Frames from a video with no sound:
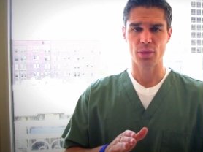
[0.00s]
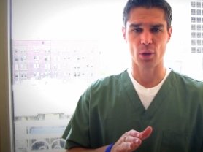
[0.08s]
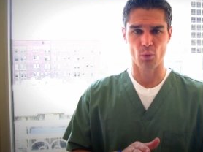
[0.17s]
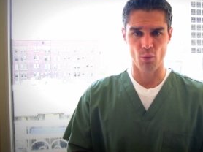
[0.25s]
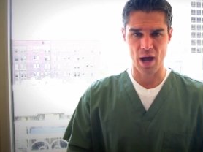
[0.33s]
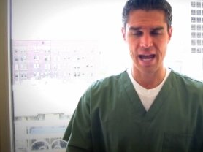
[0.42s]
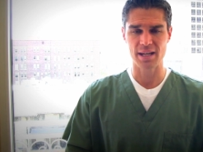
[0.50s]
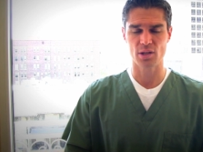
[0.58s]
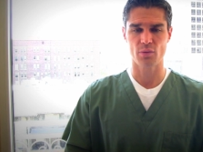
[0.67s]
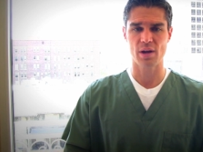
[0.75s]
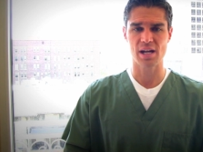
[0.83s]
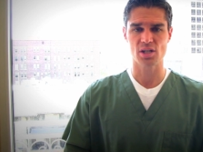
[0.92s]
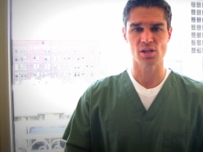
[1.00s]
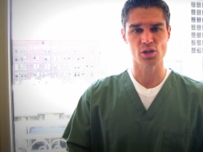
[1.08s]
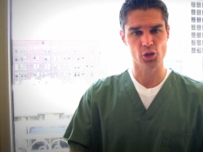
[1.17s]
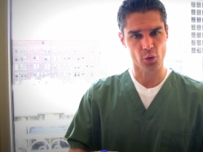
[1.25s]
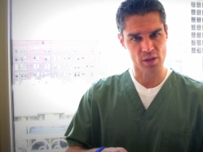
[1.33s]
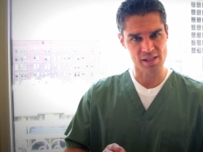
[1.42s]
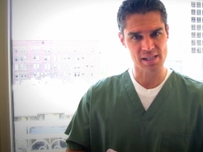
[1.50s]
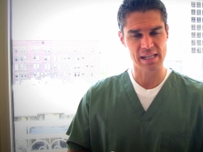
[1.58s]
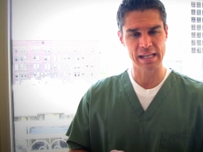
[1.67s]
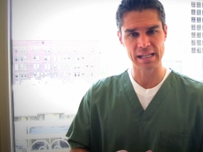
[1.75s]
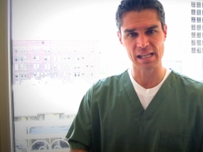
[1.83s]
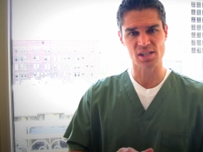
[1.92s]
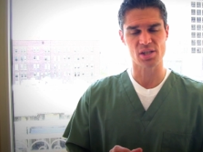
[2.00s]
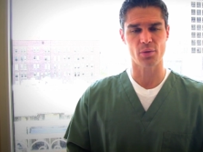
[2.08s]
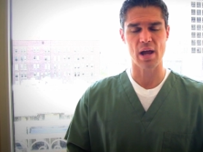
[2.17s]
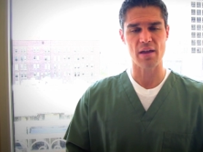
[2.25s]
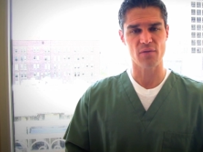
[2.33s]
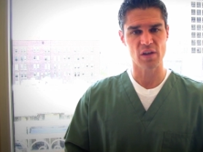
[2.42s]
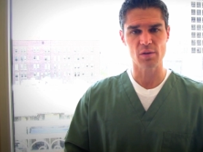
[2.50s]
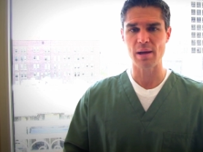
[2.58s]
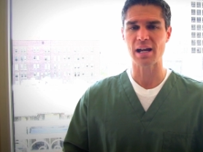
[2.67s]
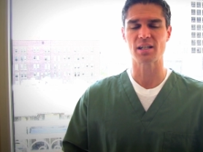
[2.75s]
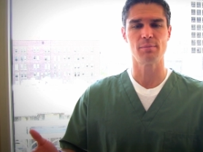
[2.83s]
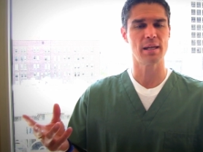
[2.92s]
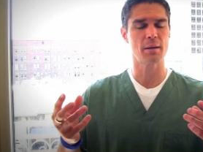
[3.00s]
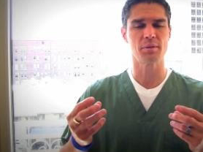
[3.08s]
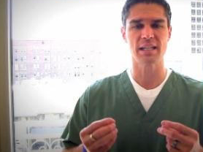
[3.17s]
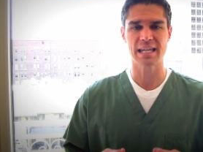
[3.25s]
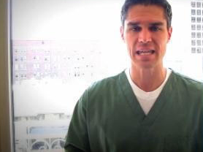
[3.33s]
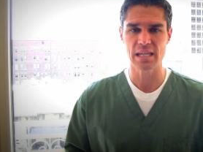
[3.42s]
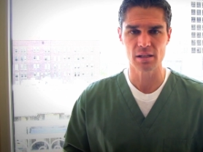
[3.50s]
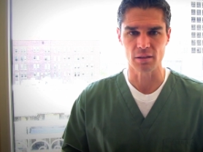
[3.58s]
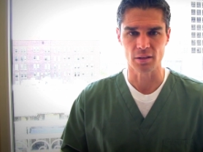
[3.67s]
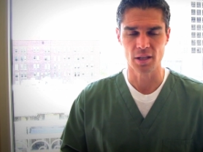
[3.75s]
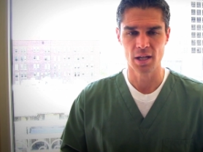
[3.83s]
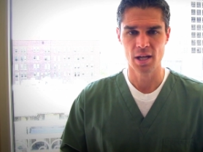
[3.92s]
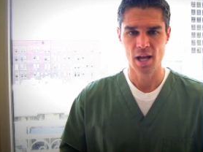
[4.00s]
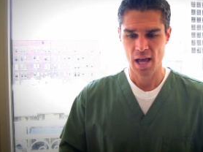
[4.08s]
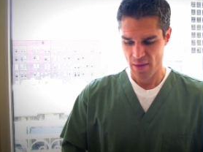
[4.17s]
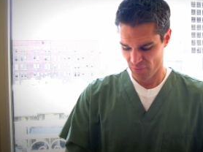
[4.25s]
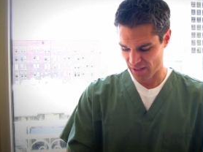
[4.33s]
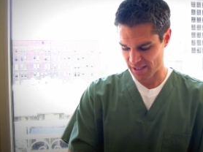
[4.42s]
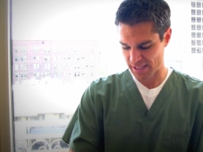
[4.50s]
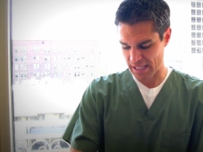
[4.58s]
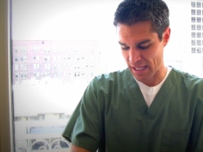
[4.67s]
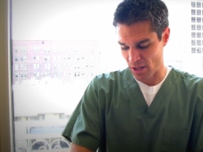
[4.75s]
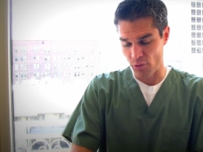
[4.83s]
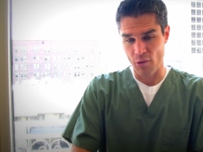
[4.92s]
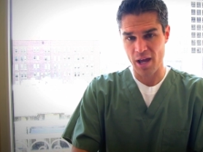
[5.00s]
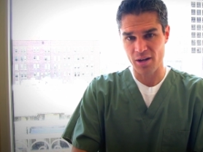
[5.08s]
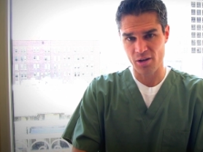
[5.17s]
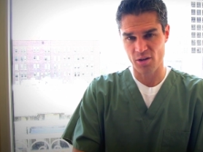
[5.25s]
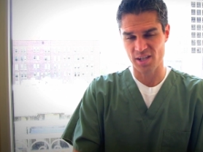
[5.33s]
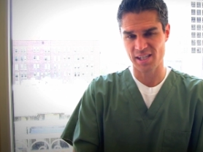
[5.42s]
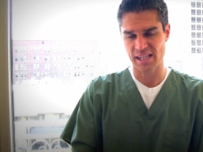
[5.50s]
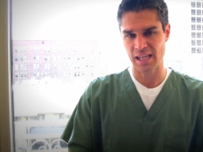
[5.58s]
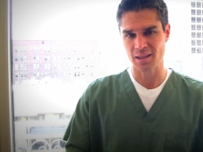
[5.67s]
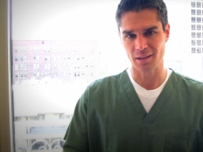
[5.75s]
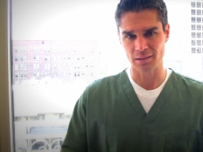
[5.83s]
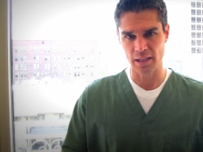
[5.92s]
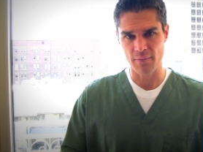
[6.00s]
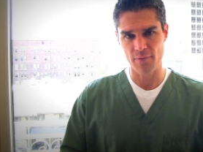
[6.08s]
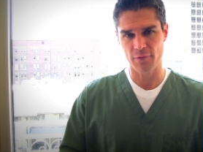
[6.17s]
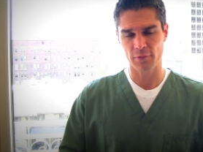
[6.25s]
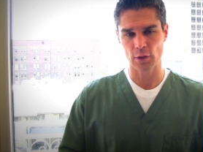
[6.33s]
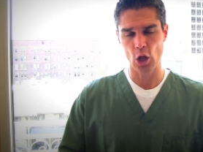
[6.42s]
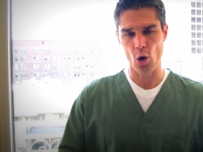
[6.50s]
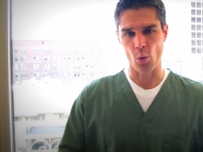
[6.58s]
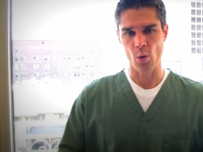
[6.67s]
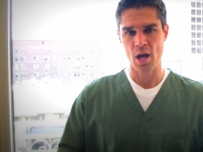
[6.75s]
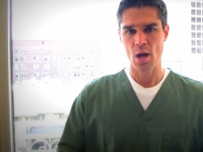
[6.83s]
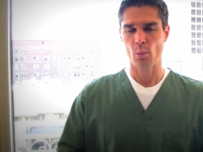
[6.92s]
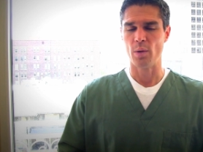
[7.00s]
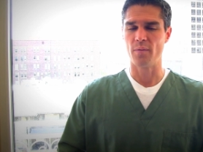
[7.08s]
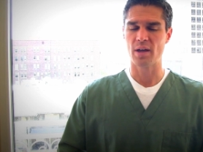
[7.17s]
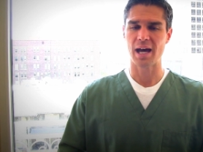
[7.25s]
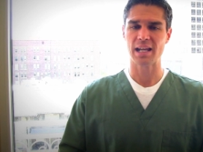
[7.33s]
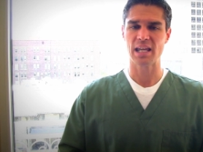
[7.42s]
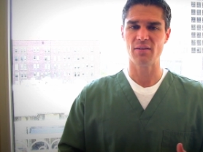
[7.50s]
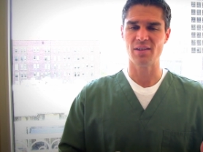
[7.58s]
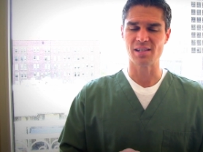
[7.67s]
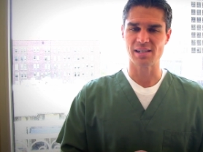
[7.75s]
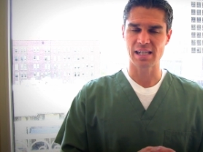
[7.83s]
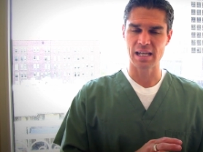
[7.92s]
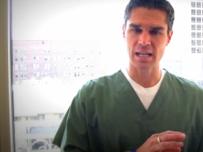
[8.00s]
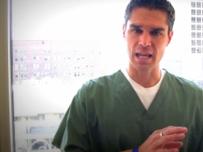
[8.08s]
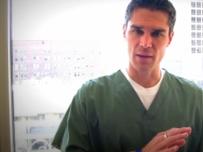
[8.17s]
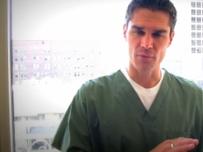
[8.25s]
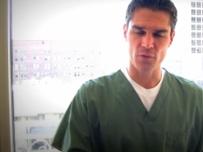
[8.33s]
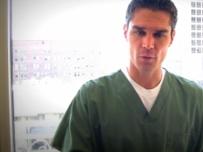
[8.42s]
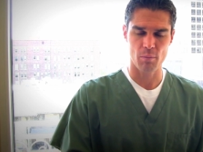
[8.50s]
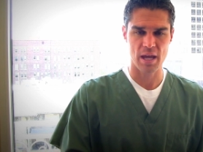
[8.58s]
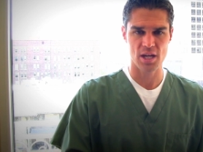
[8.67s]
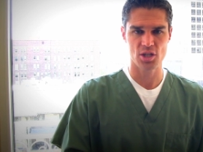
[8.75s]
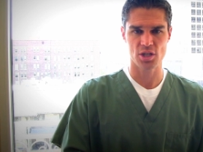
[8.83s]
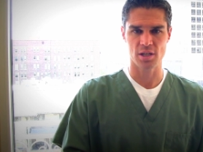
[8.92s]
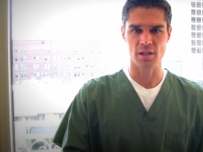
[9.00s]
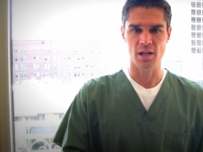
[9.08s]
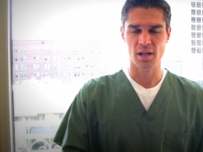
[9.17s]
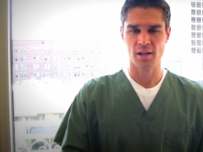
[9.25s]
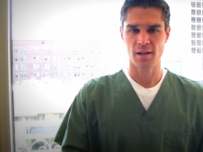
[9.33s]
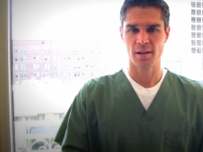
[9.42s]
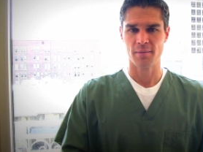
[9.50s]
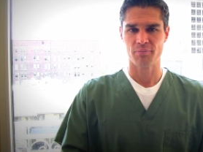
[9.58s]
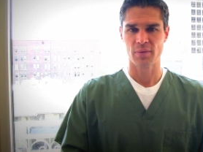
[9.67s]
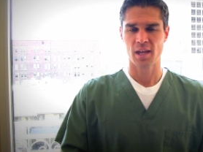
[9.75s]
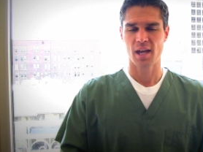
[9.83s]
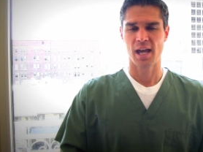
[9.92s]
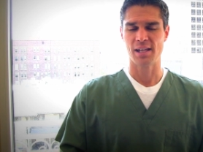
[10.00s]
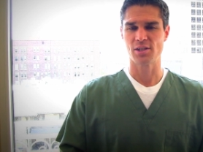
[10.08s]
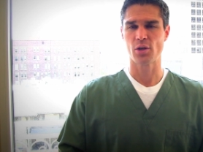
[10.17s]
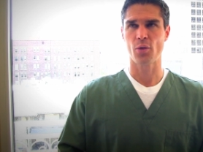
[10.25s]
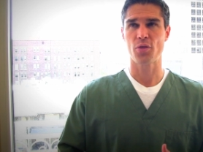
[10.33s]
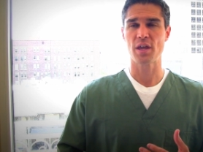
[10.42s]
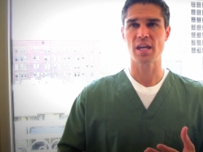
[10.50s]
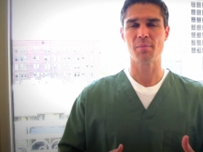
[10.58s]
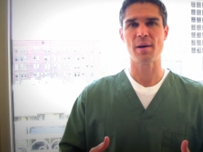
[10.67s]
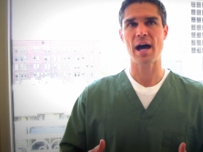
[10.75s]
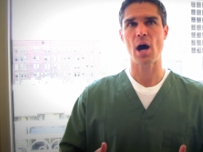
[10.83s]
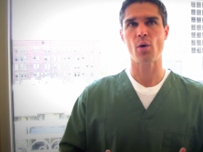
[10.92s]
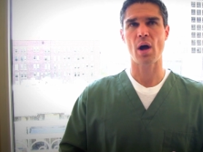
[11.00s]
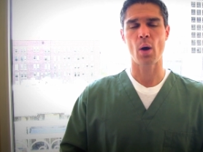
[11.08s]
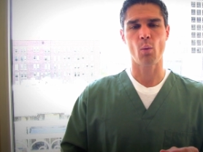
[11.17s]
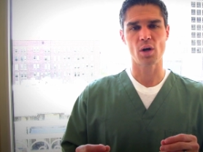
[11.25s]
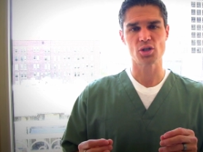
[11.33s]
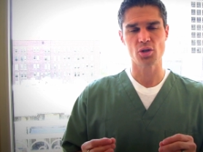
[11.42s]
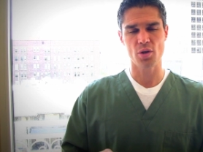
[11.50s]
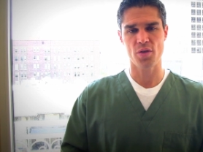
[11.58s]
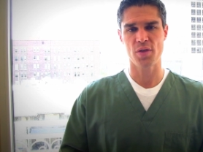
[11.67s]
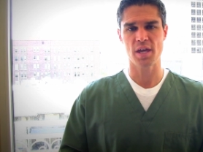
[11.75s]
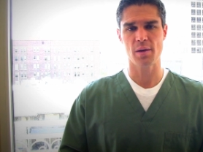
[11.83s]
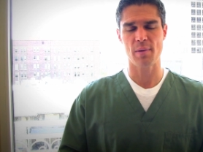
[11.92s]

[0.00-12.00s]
the right direction so the skin gets the right feedback to be able to heal the skin and right into the skin, the lymph flow. We've got to give the skin information. And so think about, I want you to think